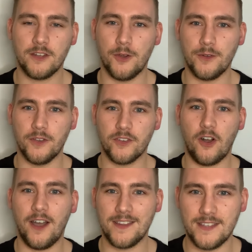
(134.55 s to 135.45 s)
known
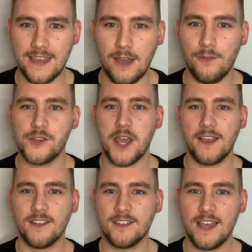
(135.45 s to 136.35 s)
as IT health
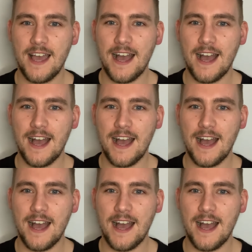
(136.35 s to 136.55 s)
checks.